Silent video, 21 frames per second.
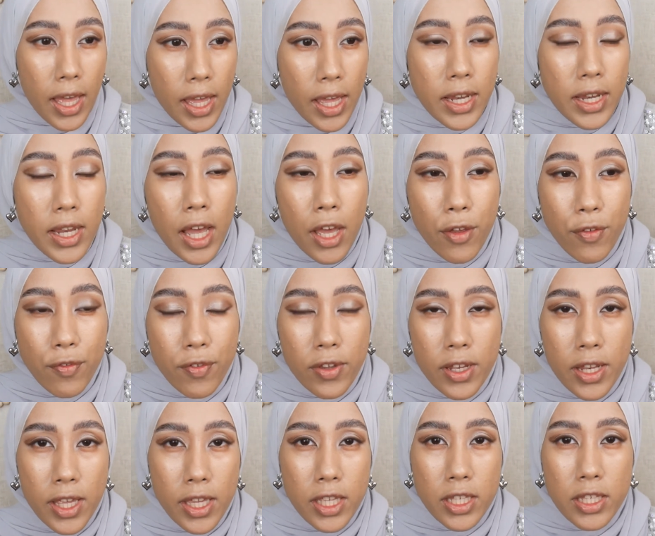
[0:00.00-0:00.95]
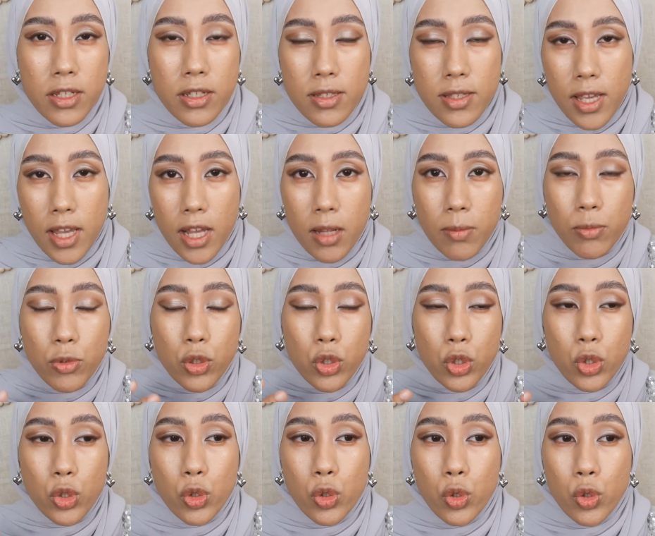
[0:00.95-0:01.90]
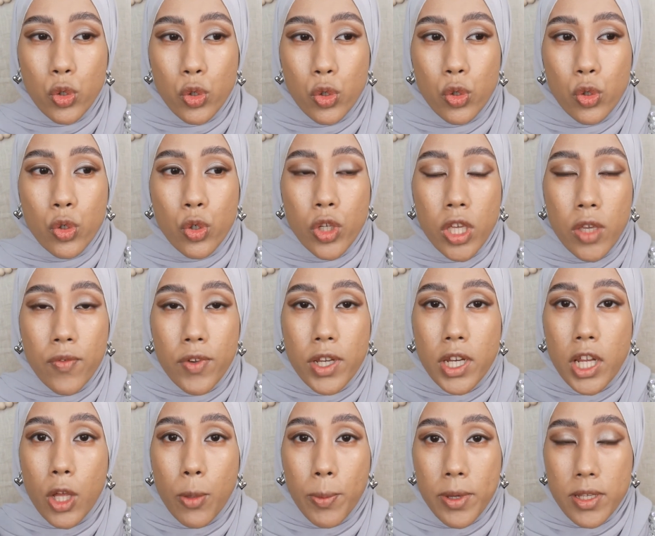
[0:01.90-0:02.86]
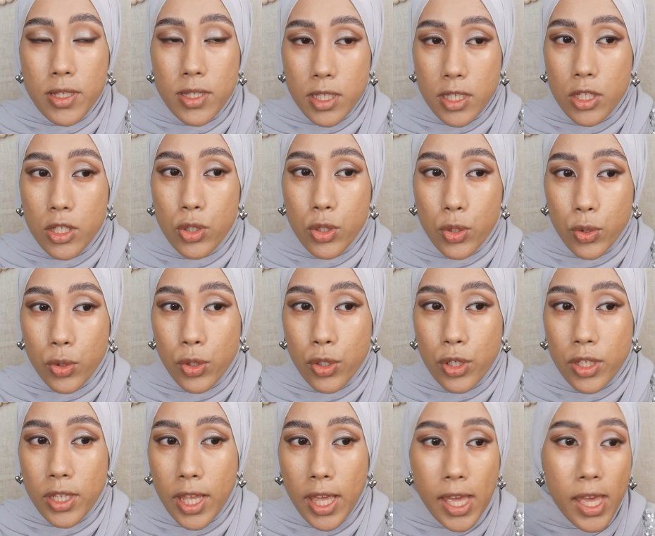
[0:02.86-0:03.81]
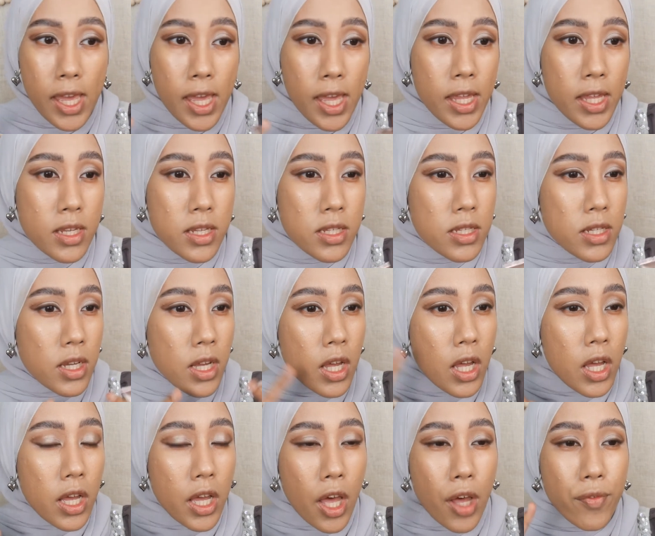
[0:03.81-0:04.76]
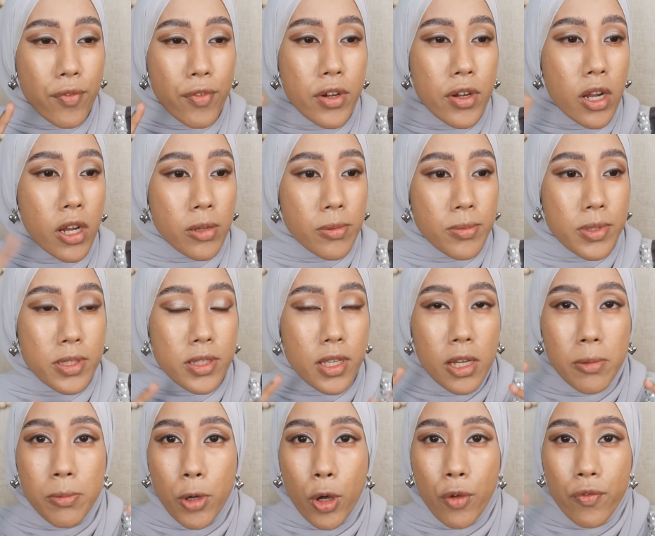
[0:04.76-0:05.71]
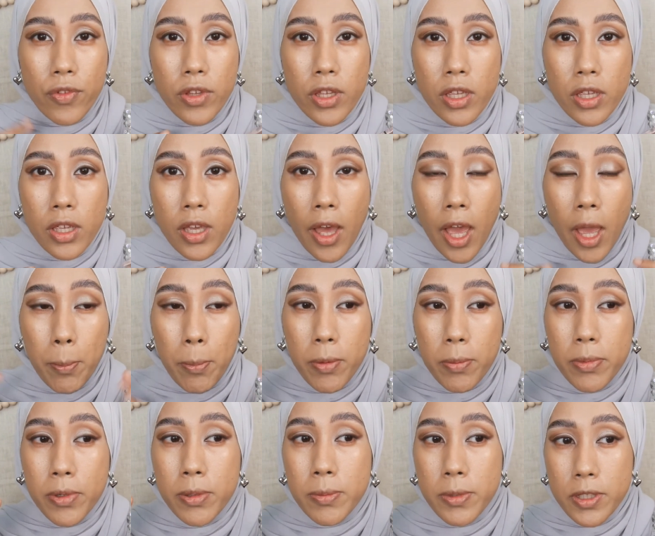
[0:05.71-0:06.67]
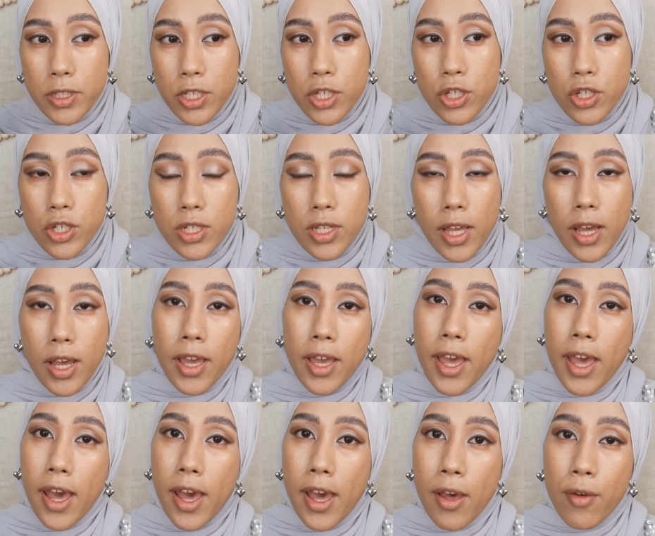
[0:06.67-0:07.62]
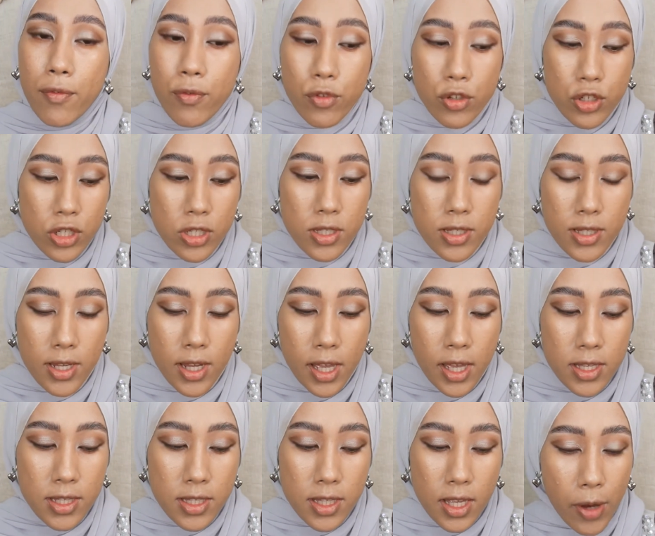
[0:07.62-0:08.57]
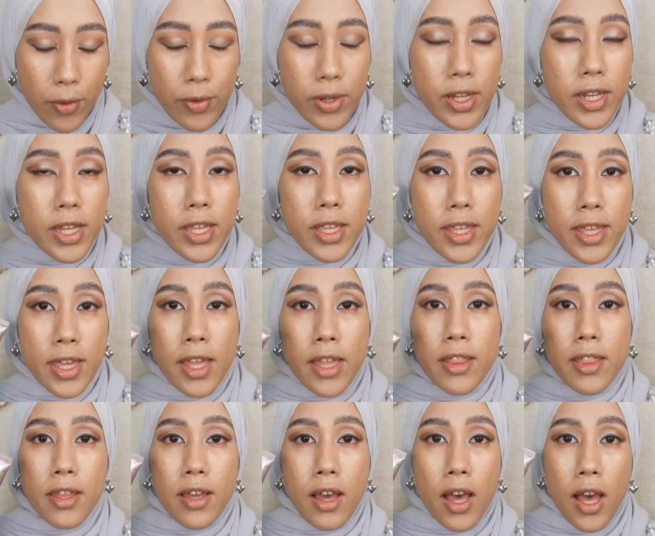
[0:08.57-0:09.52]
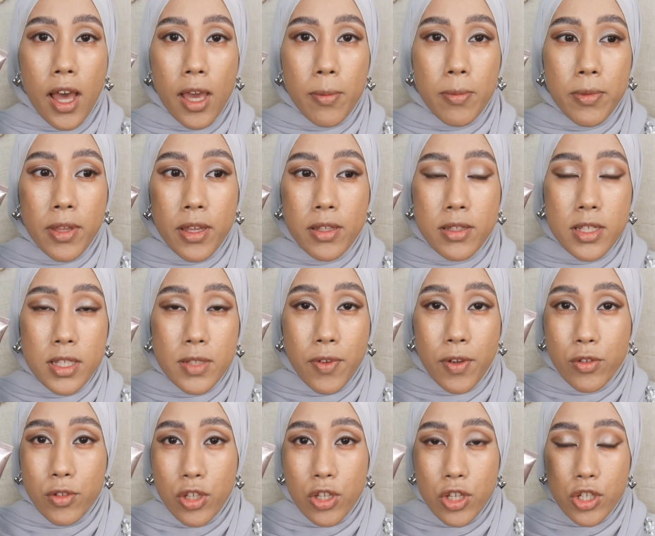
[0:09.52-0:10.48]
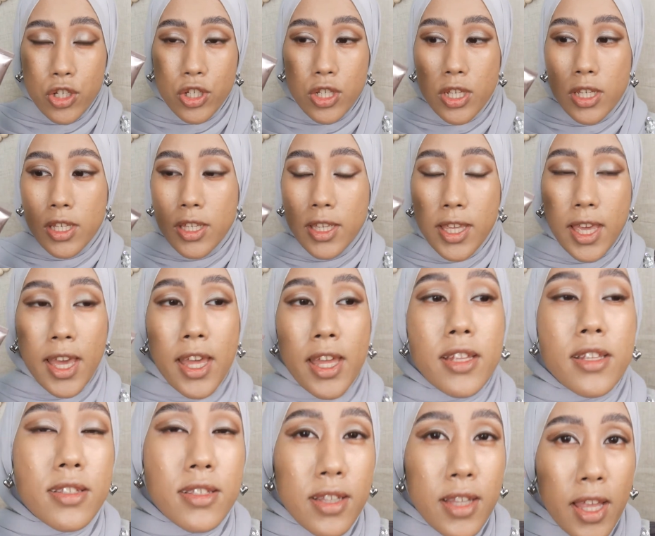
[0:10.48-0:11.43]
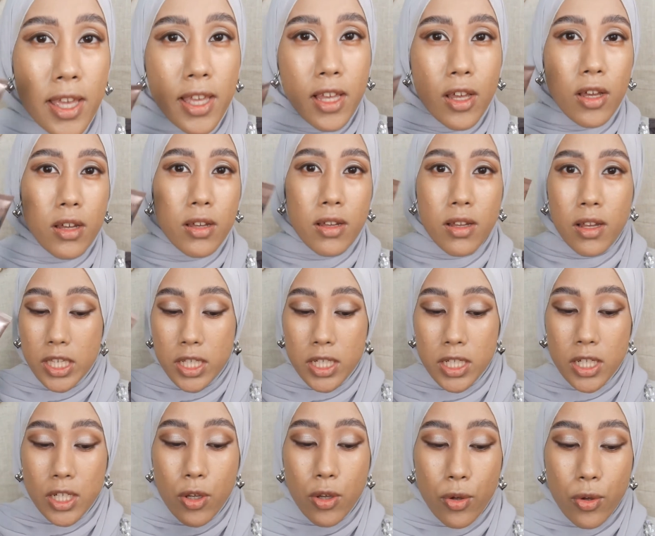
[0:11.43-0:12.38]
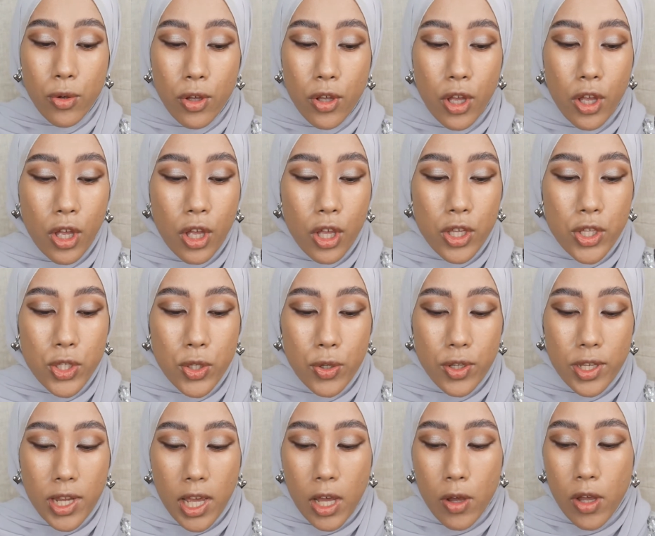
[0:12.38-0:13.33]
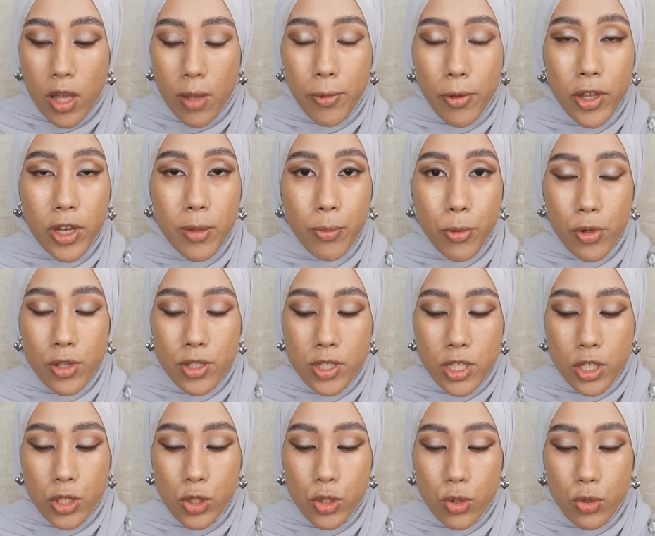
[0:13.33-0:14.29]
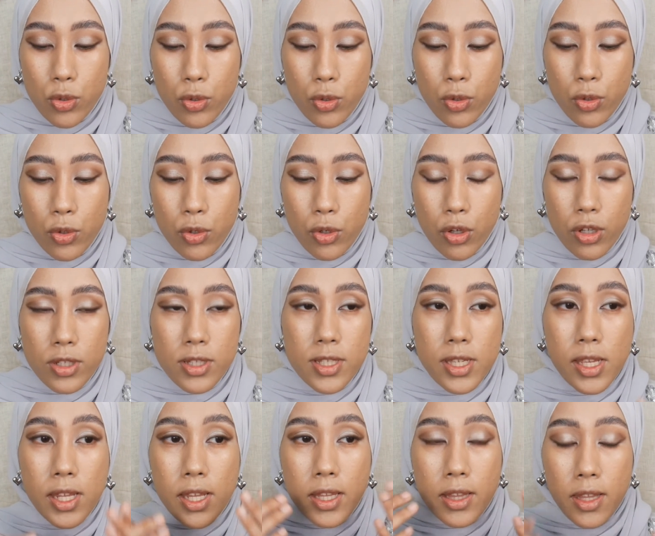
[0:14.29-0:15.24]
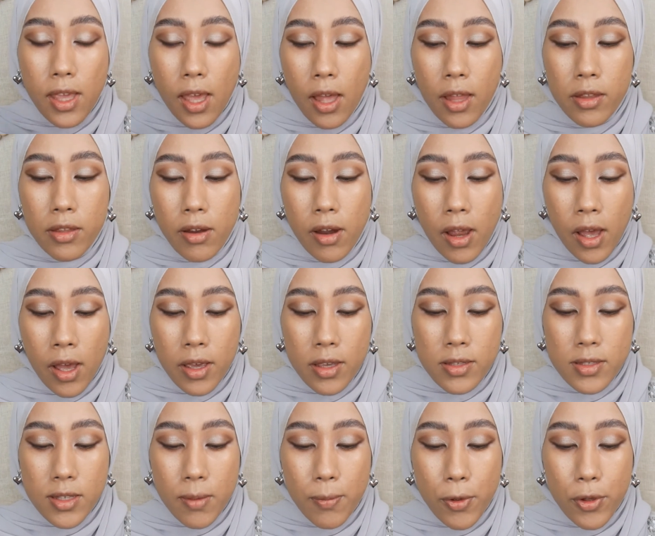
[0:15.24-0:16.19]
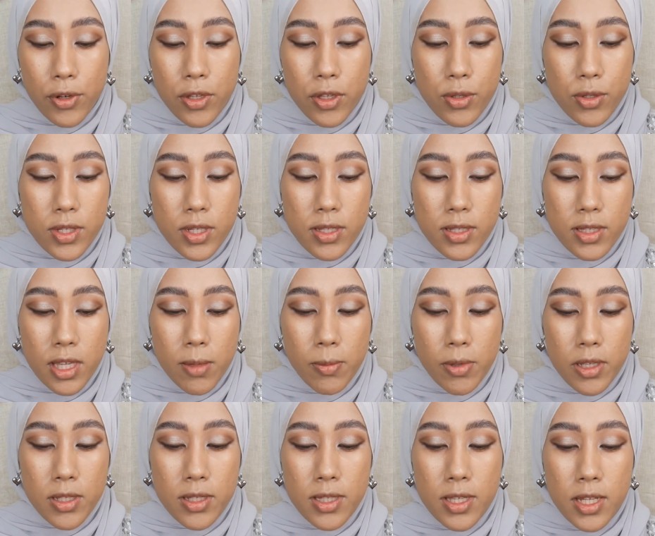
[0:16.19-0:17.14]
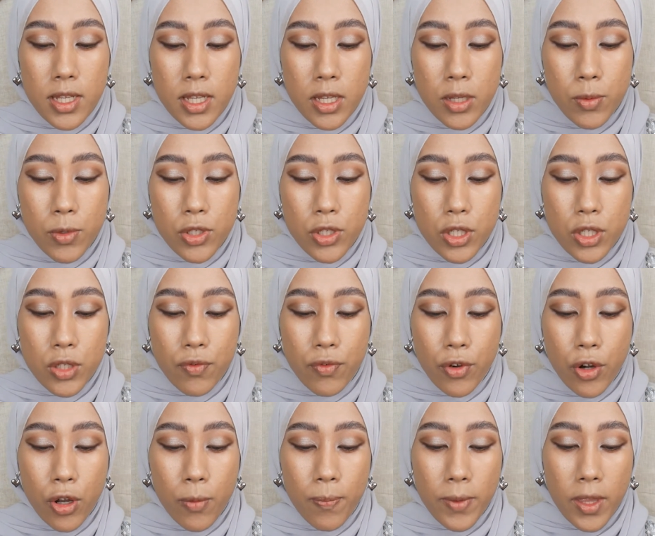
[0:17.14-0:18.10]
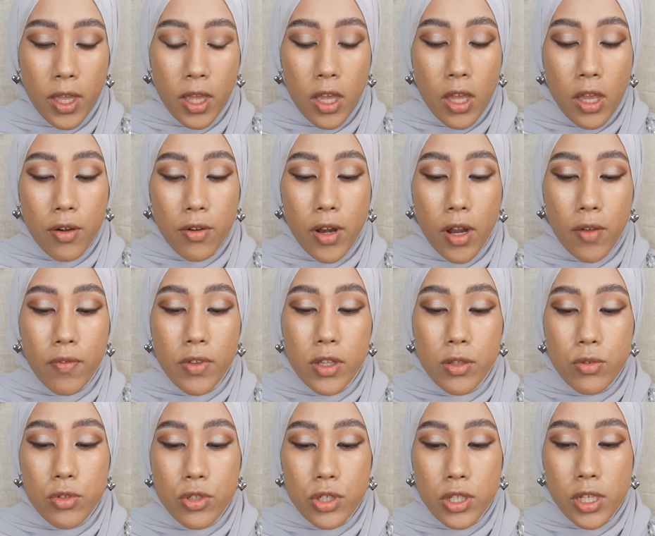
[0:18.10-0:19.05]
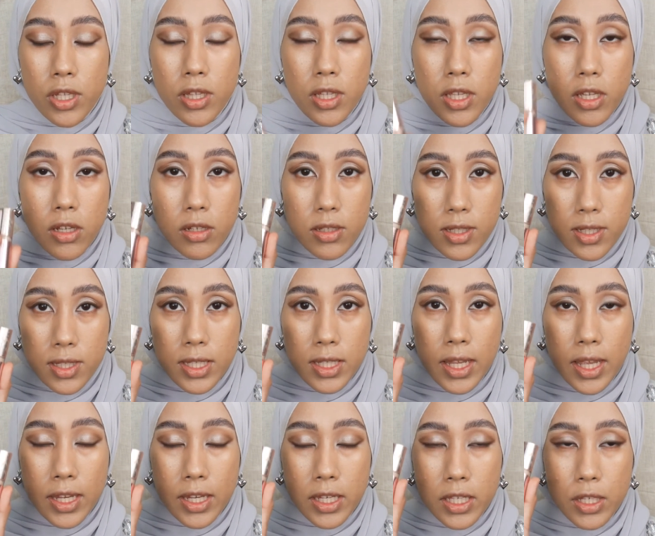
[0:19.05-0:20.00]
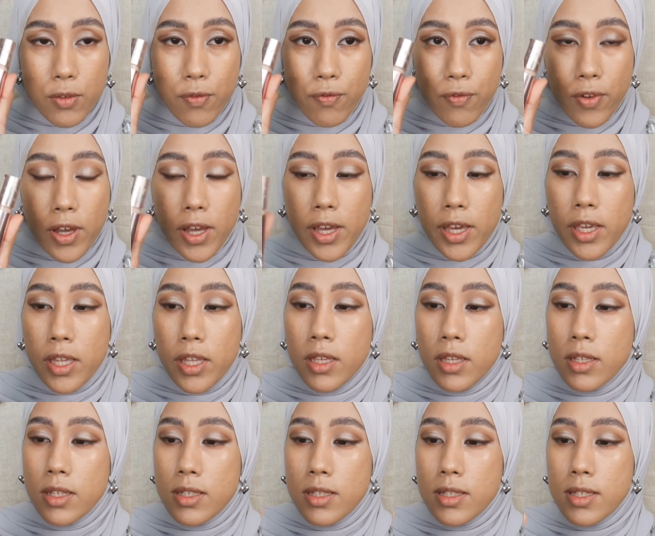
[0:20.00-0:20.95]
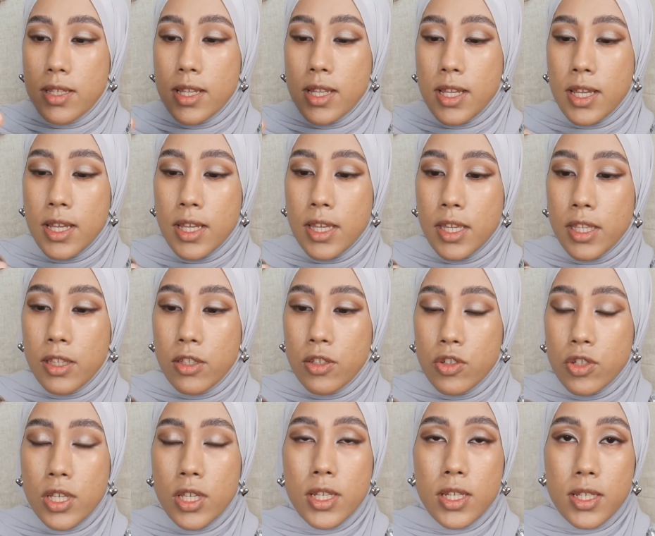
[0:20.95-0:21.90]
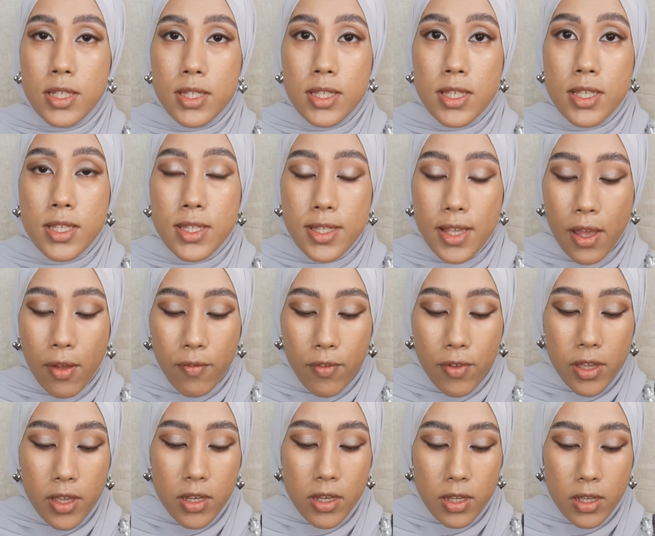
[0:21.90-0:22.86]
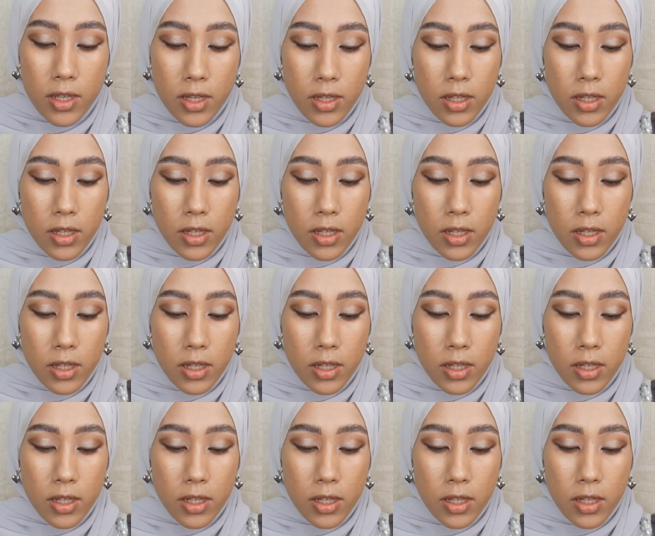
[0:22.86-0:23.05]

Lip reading: And I feel like it does help to even out my skin tone and cover up some of the hyperpigmentation I have, which is nice. I really get the hype that this foundation gets like a year ago. So now I'm going to proceed to concealing the under eyes. I'm going to use the same concealer, which is from Revolution, the Conceal and Define Concealer in the shade C7.